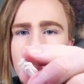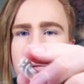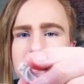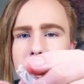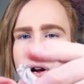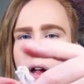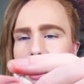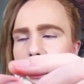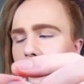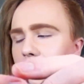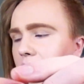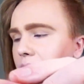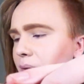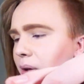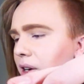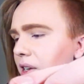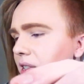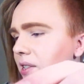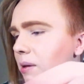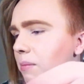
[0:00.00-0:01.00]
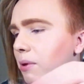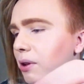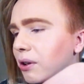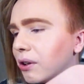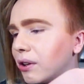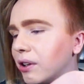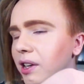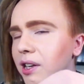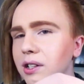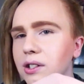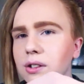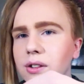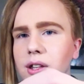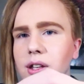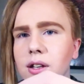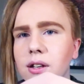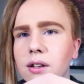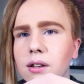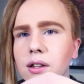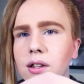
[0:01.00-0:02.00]
clip her hair in. They're very similar looking to
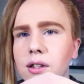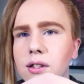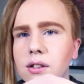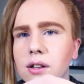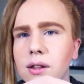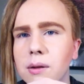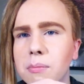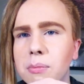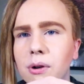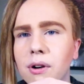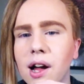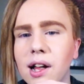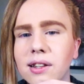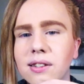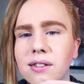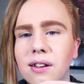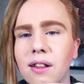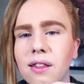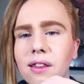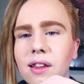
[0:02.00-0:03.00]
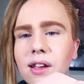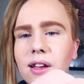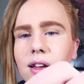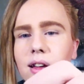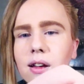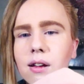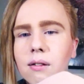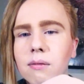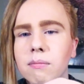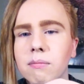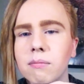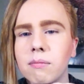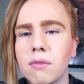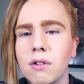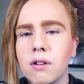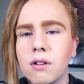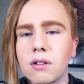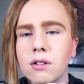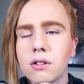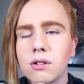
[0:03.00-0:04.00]
the barrettes on the
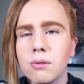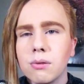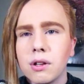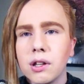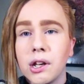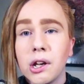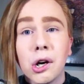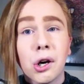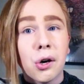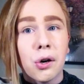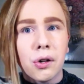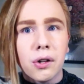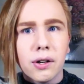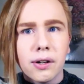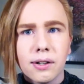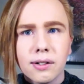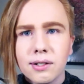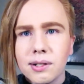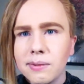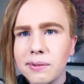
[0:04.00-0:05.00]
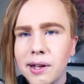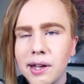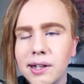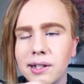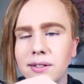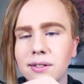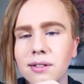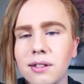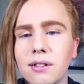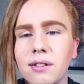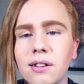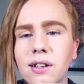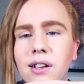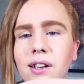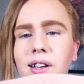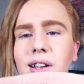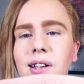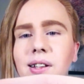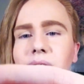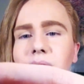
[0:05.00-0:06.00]
twirly curler device.
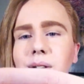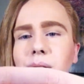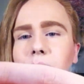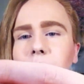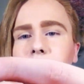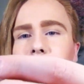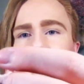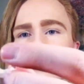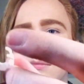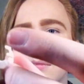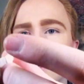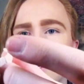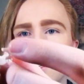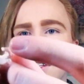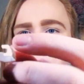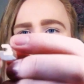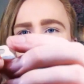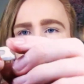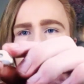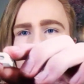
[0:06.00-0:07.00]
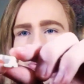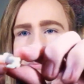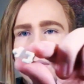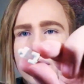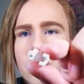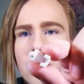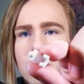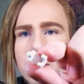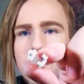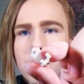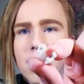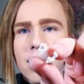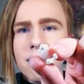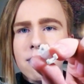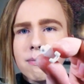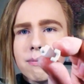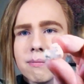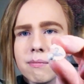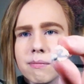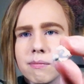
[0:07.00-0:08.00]
So, and they just open that way.